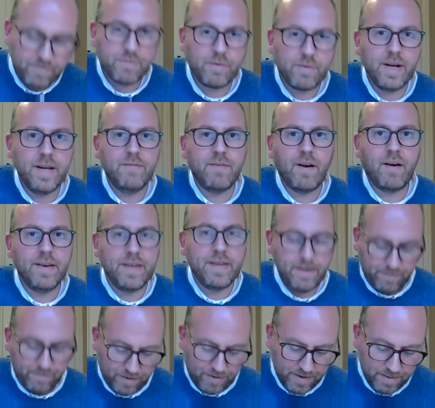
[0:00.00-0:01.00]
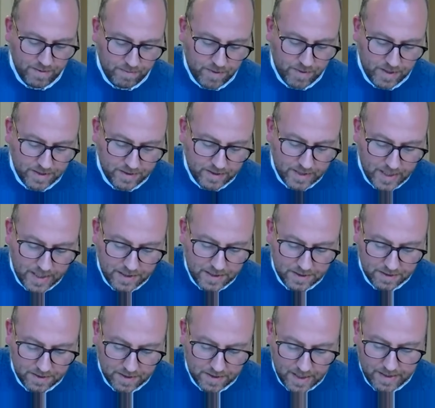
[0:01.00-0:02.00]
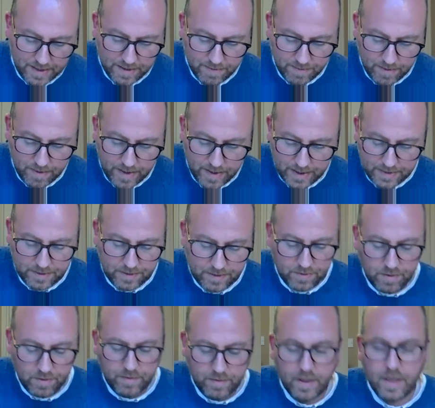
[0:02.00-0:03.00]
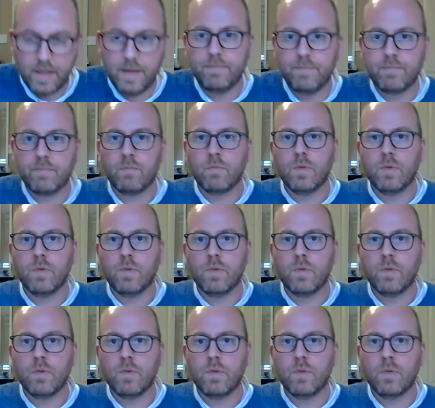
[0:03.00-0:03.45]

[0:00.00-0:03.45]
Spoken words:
three very different presentations there, didn't we? We had sort of a